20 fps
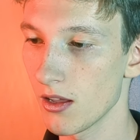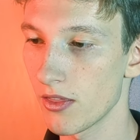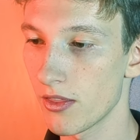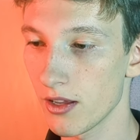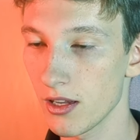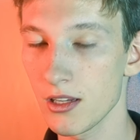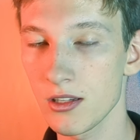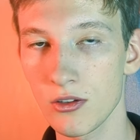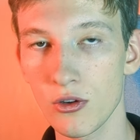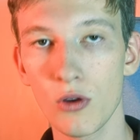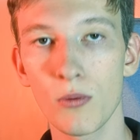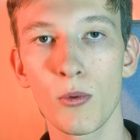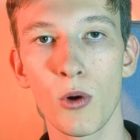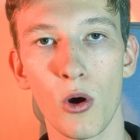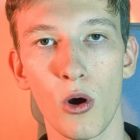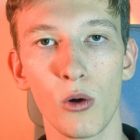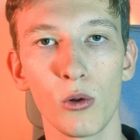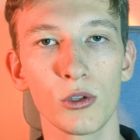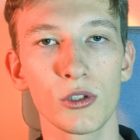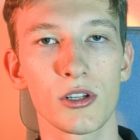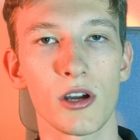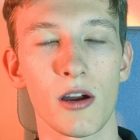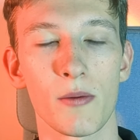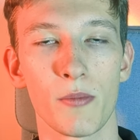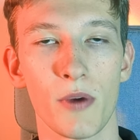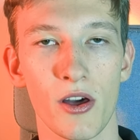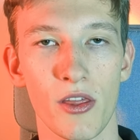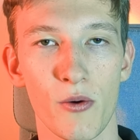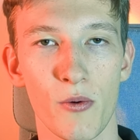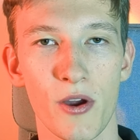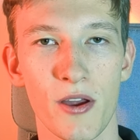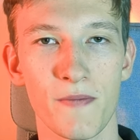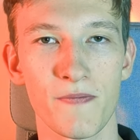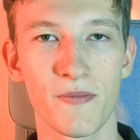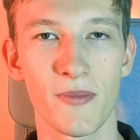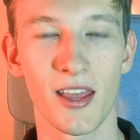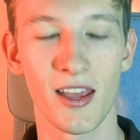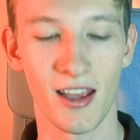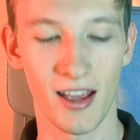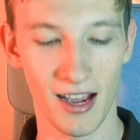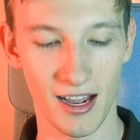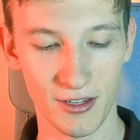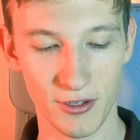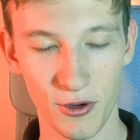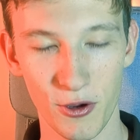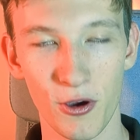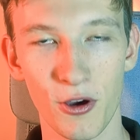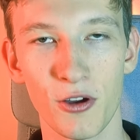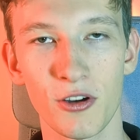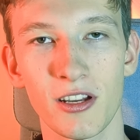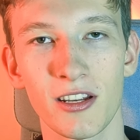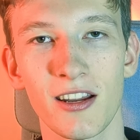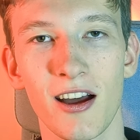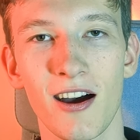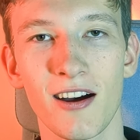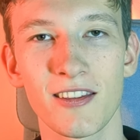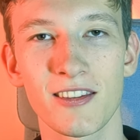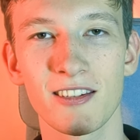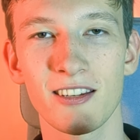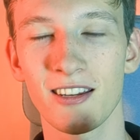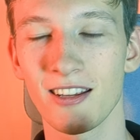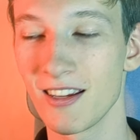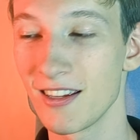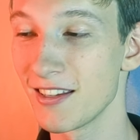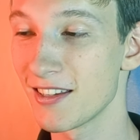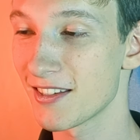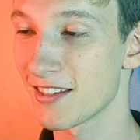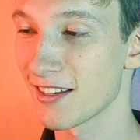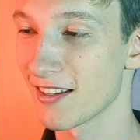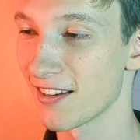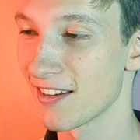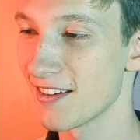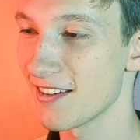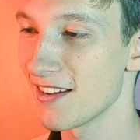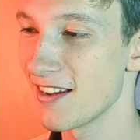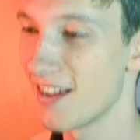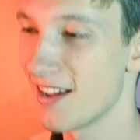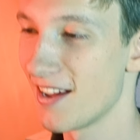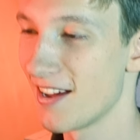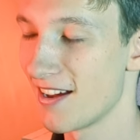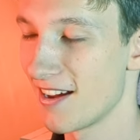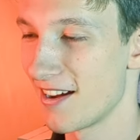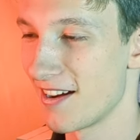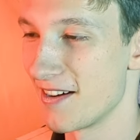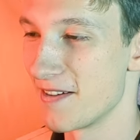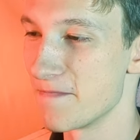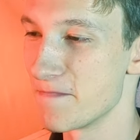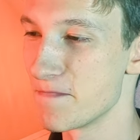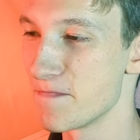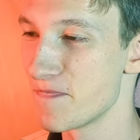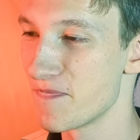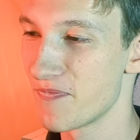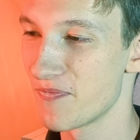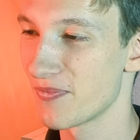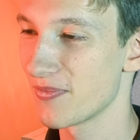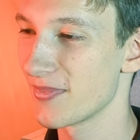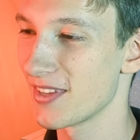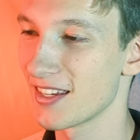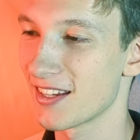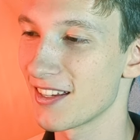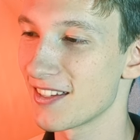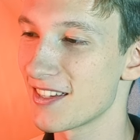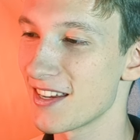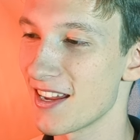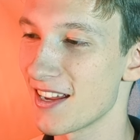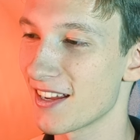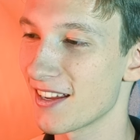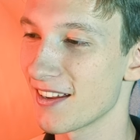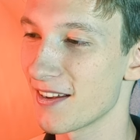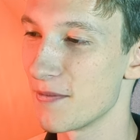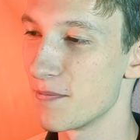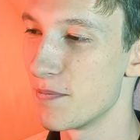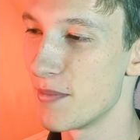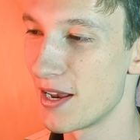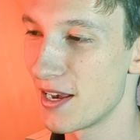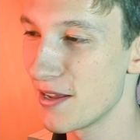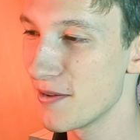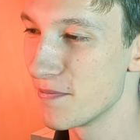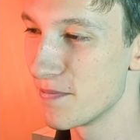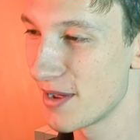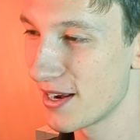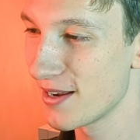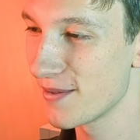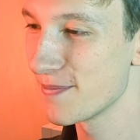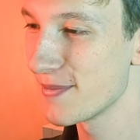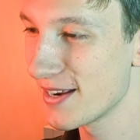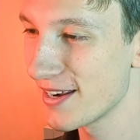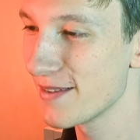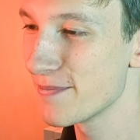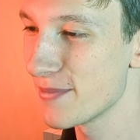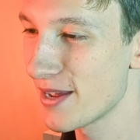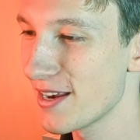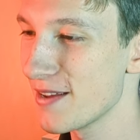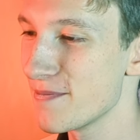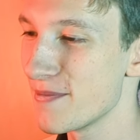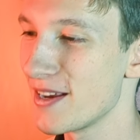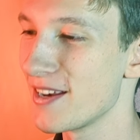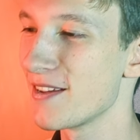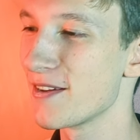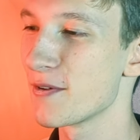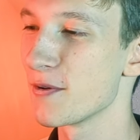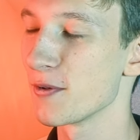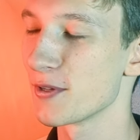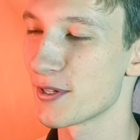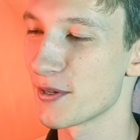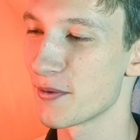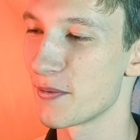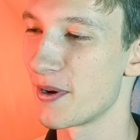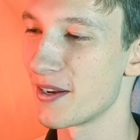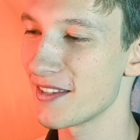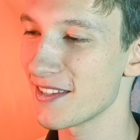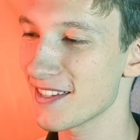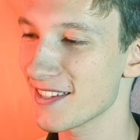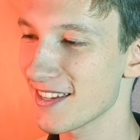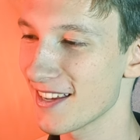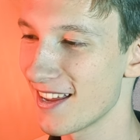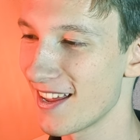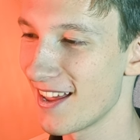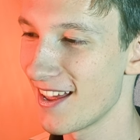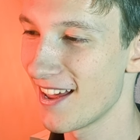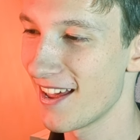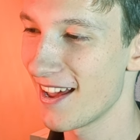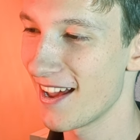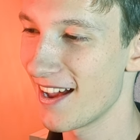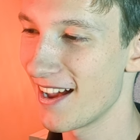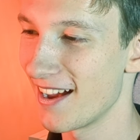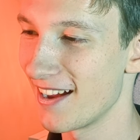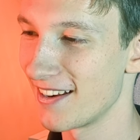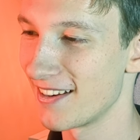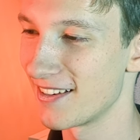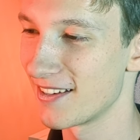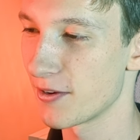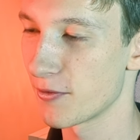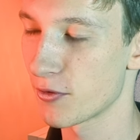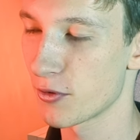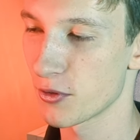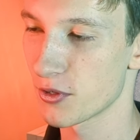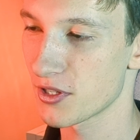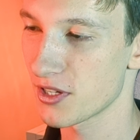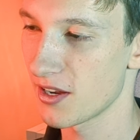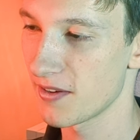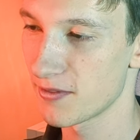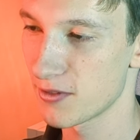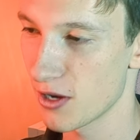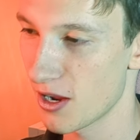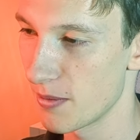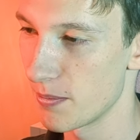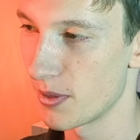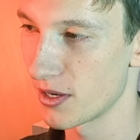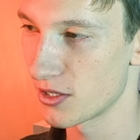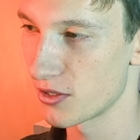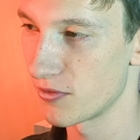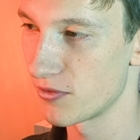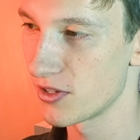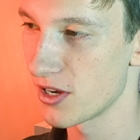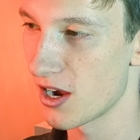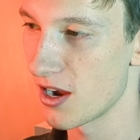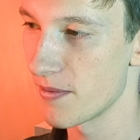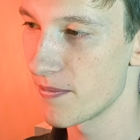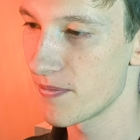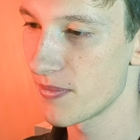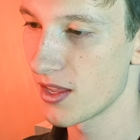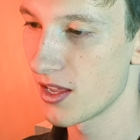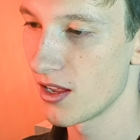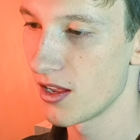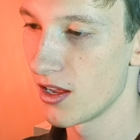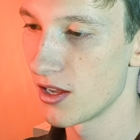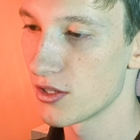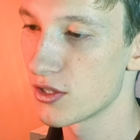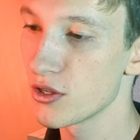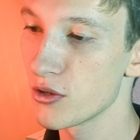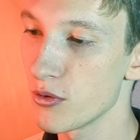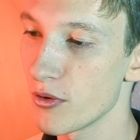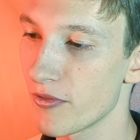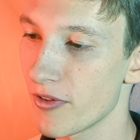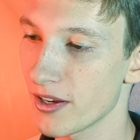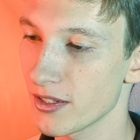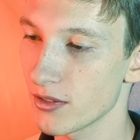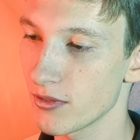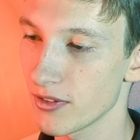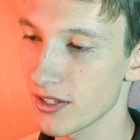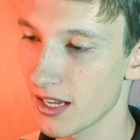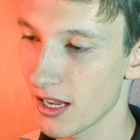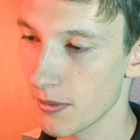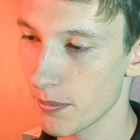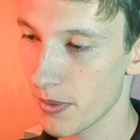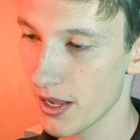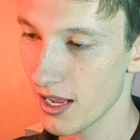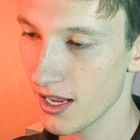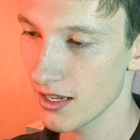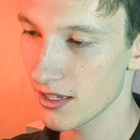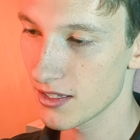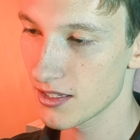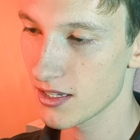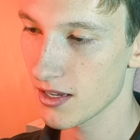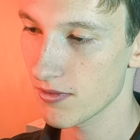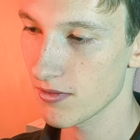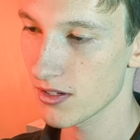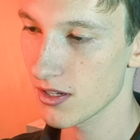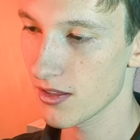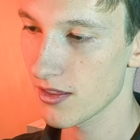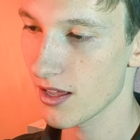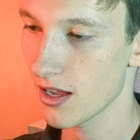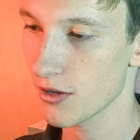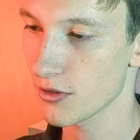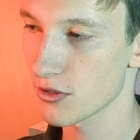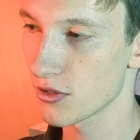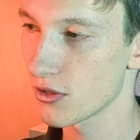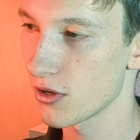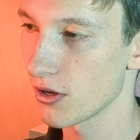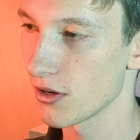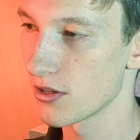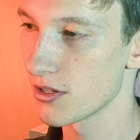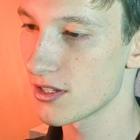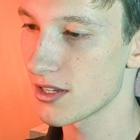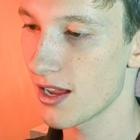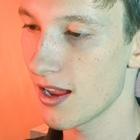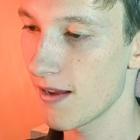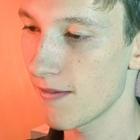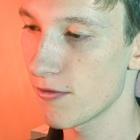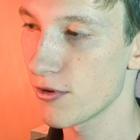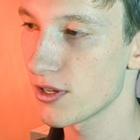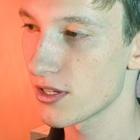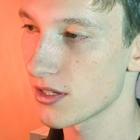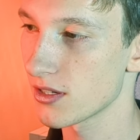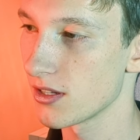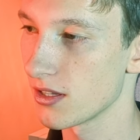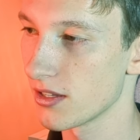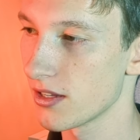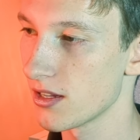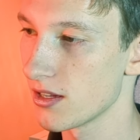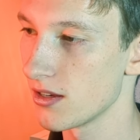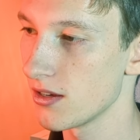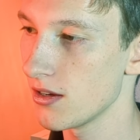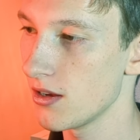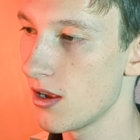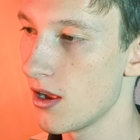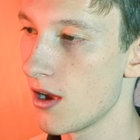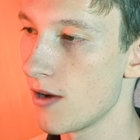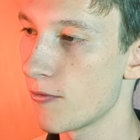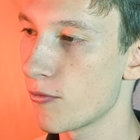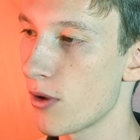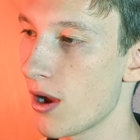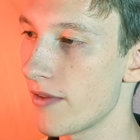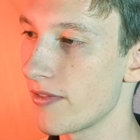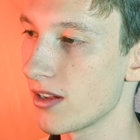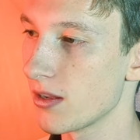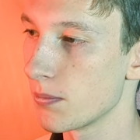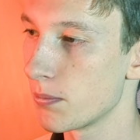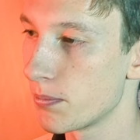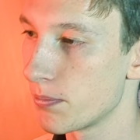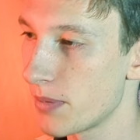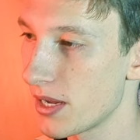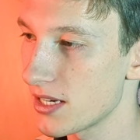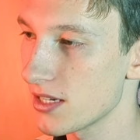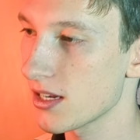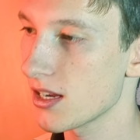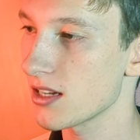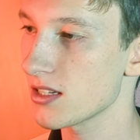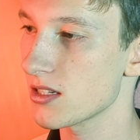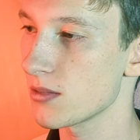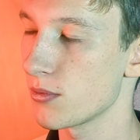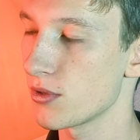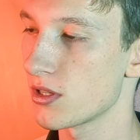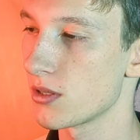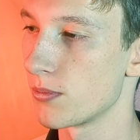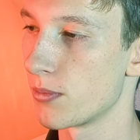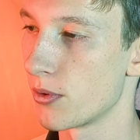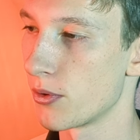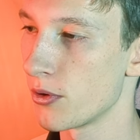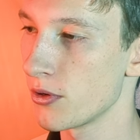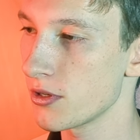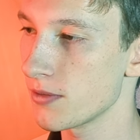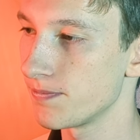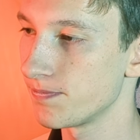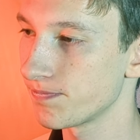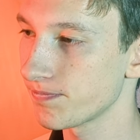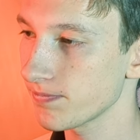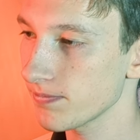There is no more hold time, by the way. As you heard, it answered instantly. It can take many calls at once, and of course saves you a bunch of time. So you effectively get paid $70,000 every single year for having better customer support